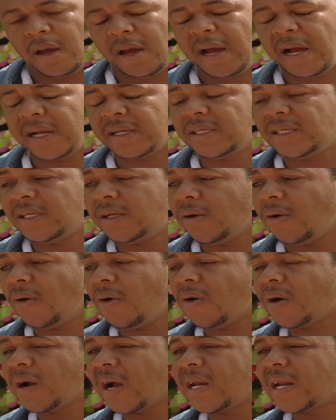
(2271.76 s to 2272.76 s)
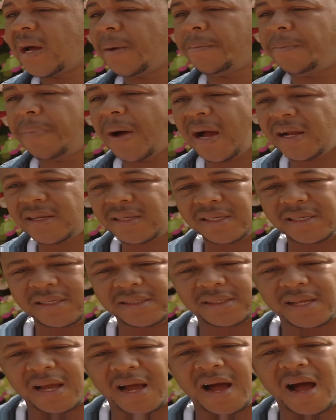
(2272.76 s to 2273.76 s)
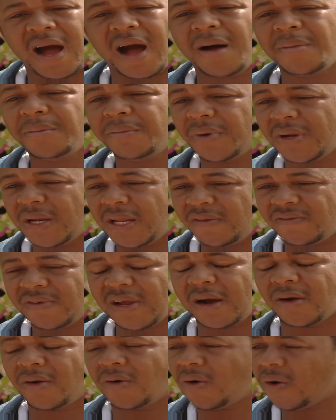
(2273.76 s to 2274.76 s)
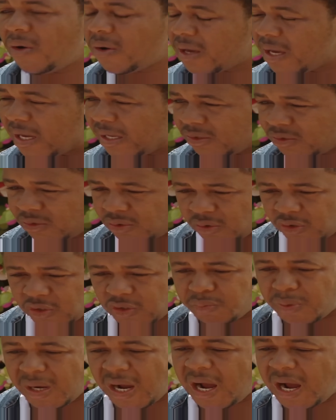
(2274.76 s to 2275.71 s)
I did all kind of bad things that I don't believe that God can touch me.